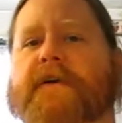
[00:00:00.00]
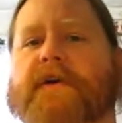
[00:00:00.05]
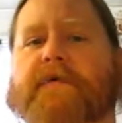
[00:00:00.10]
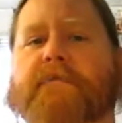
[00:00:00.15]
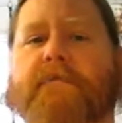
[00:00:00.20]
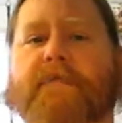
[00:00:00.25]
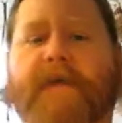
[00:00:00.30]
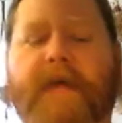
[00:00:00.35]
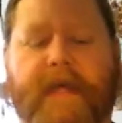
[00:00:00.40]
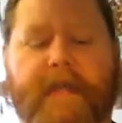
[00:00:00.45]

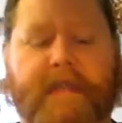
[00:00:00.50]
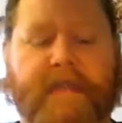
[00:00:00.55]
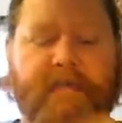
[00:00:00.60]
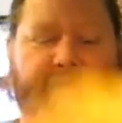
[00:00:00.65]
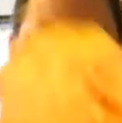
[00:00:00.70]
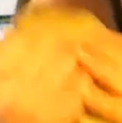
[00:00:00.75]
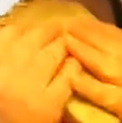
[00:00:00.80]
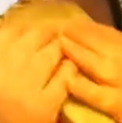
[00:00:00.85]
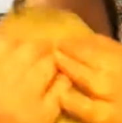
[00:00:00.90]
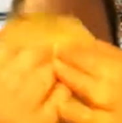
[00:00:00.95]
We got the
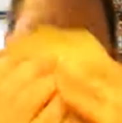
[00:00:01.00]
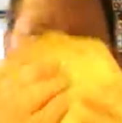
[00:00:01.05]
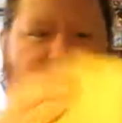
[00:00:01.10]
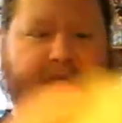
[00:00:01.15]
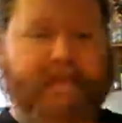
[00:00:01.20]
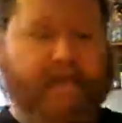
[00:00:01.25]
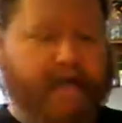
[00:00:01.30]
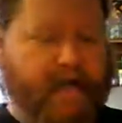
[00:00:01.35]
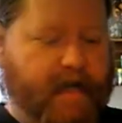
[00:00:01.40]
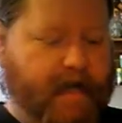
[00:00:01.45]
fatty
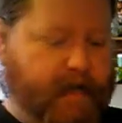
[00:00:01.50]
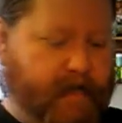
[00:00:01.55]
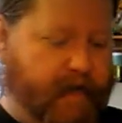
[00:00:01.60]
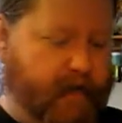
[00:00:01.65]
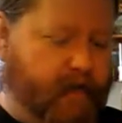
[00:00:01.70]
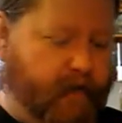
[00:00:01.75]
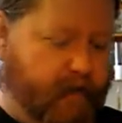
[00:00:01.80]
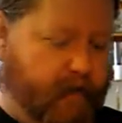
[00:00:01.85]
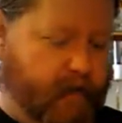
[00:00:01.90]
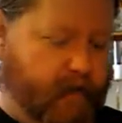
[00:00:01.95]
side
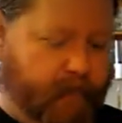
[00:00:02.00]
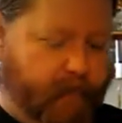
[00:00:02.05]
here.